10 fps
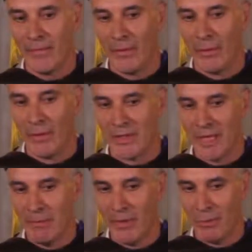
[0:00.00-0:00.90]
There is
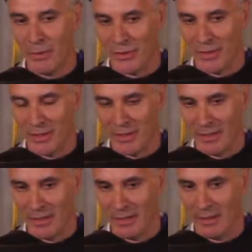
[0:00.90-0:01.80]
something which is
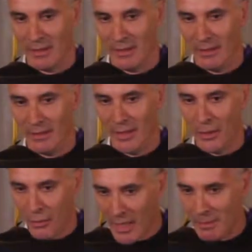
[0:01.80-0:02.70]

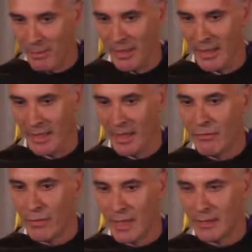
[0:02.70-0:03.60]
incredibly and
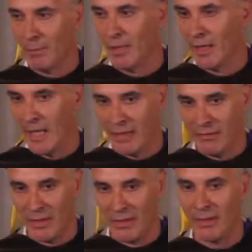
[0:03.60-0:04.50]
unforgettably
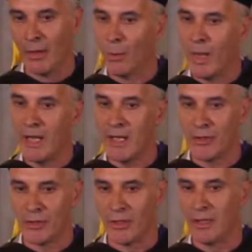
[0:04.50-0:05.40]
alive in the way
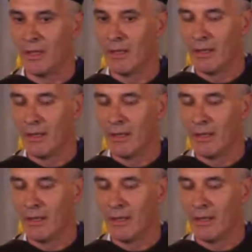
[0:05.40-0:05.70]
she